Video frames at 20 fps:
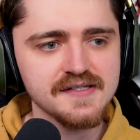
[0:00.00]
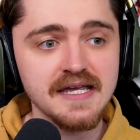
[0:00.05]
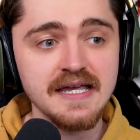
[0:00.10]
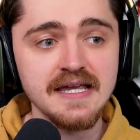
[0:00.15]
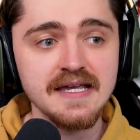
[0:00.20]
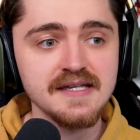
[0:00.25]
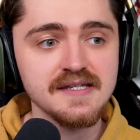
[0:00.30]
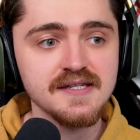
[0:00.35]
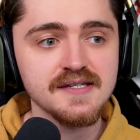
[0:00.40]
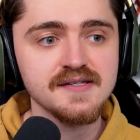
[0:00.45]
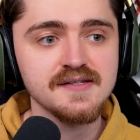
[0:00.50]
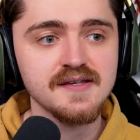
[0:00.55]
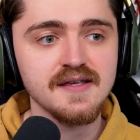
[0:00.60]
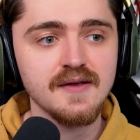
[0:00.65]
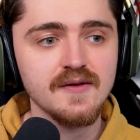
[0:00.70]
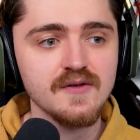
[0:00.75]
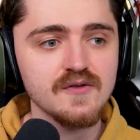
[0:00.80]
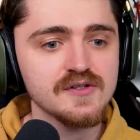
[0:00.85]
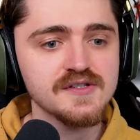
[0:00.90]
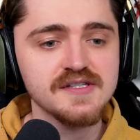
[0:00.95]
It is
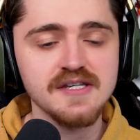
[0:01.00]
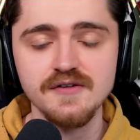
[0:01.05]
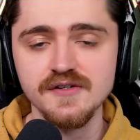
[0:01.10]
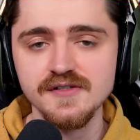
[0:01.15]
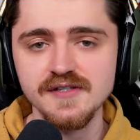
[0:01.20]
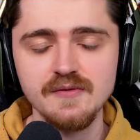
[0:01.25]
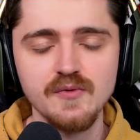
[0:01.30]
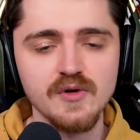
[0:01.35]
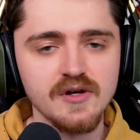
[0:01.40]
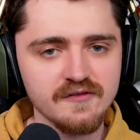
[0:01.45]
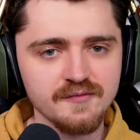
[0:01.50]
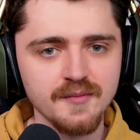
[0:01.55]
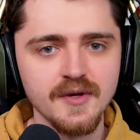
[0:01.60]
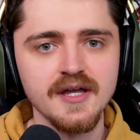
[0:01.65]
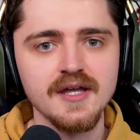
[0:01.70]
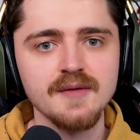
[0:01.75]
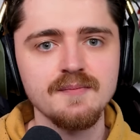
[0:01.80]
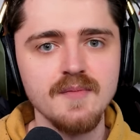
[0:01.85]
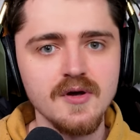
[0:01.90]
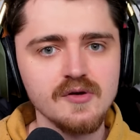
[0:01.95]
seriously one of
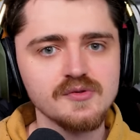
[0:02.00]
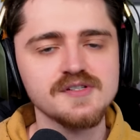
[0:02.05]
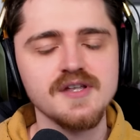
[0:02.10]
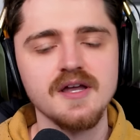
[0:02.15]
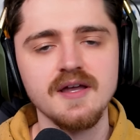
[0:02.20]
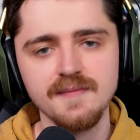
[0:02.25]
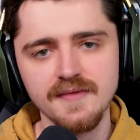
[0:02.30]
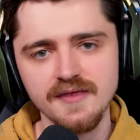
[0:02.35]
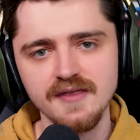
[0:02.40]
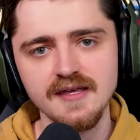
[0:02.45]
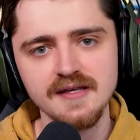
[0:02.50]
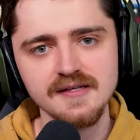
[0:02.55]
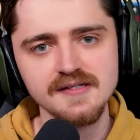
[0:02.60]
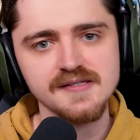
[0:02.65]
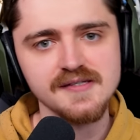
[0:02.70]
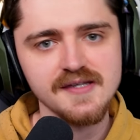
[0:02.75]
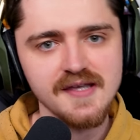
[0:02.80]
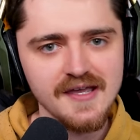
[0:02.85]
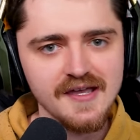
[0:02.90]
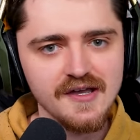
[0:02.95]
my most hyped
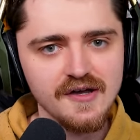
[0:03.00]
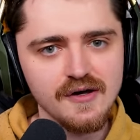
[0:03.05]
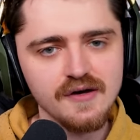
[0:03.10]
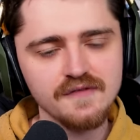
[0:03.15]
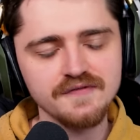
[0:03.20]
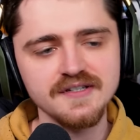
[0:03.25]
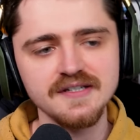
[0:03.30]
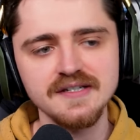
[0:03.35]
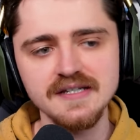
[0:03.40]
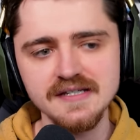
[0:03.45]
things of the